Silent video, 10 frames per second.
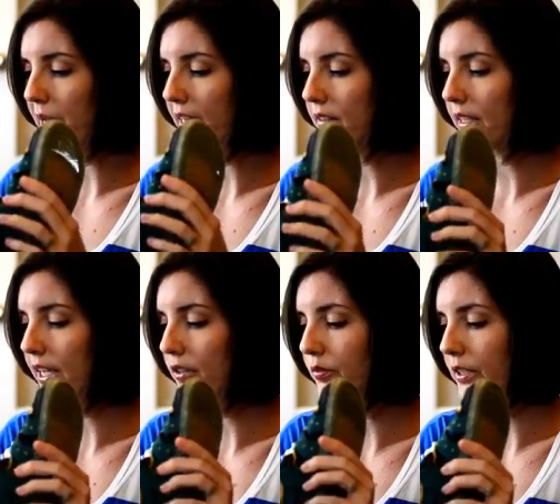makes the
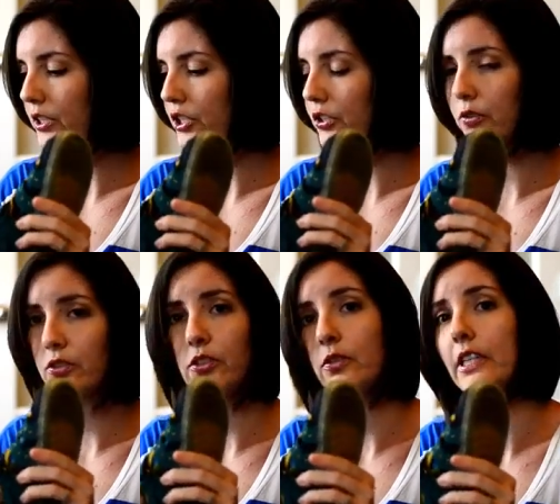KidoFit shoes
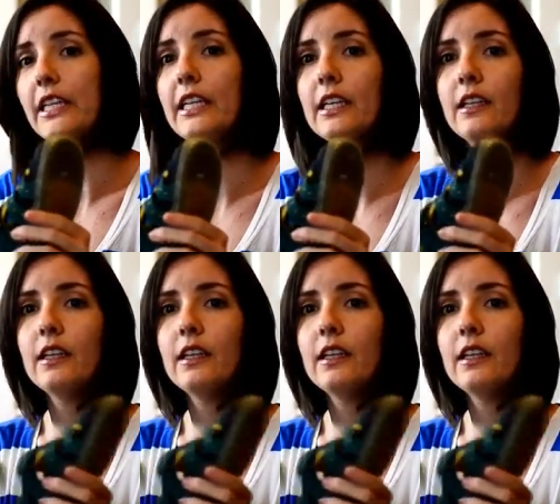unique,